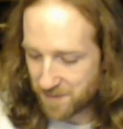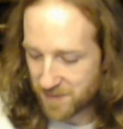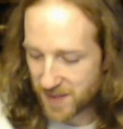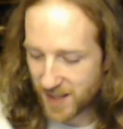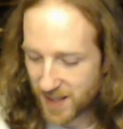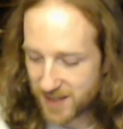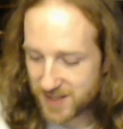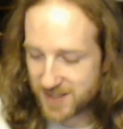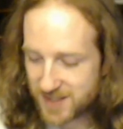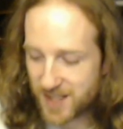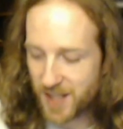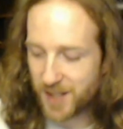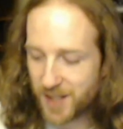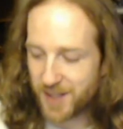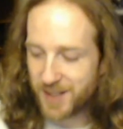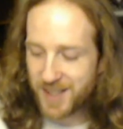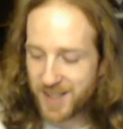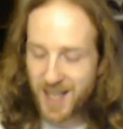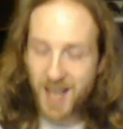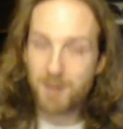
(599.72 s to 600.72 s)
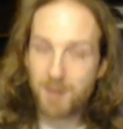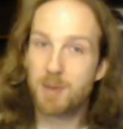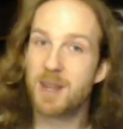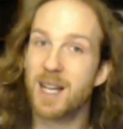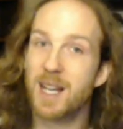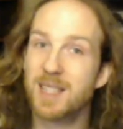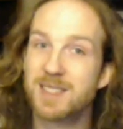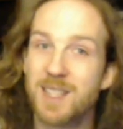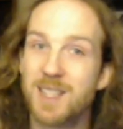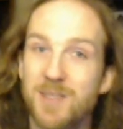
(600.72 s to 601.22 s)
So yeah, but
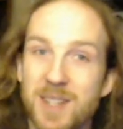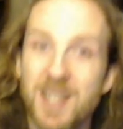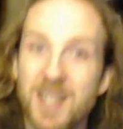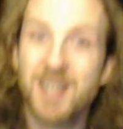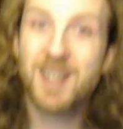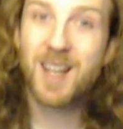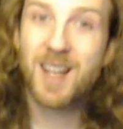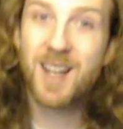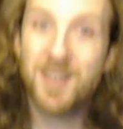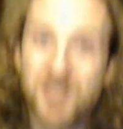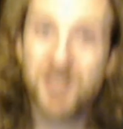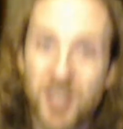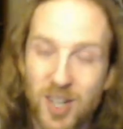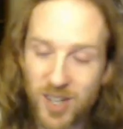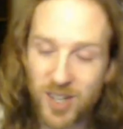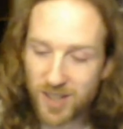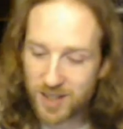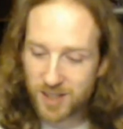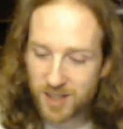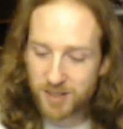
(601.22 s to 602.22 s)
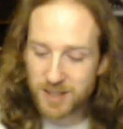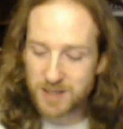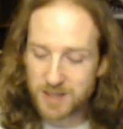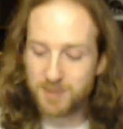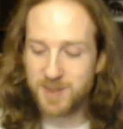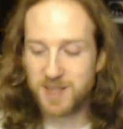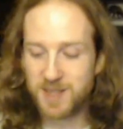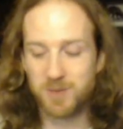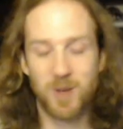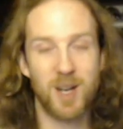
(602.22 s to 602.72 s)
that's everything that I've got
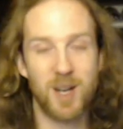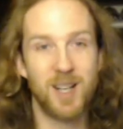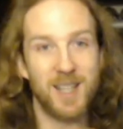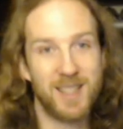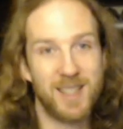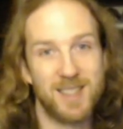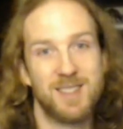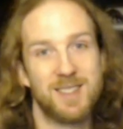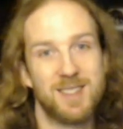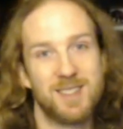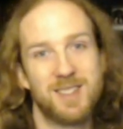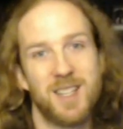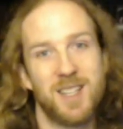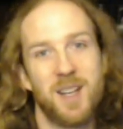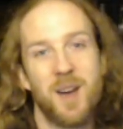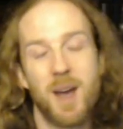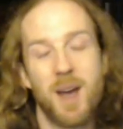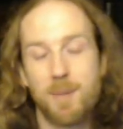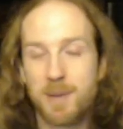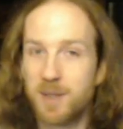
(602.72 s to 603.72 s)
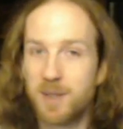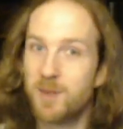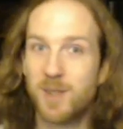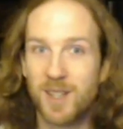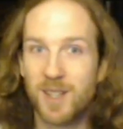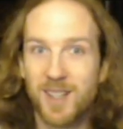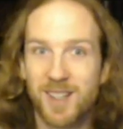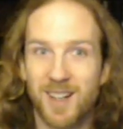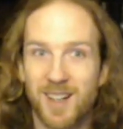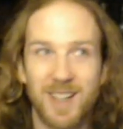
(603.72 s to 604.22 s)
Christmas-wise. So Happy New
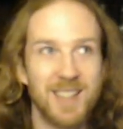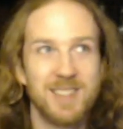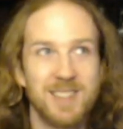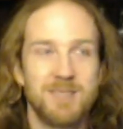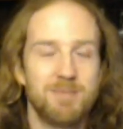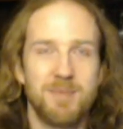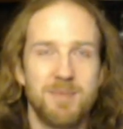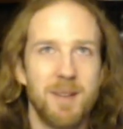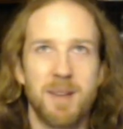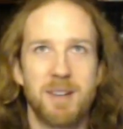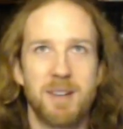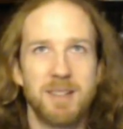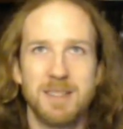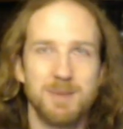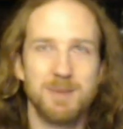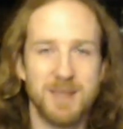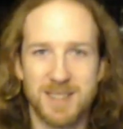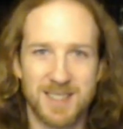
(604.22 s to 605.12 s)
Year, guys! Merry Christmas,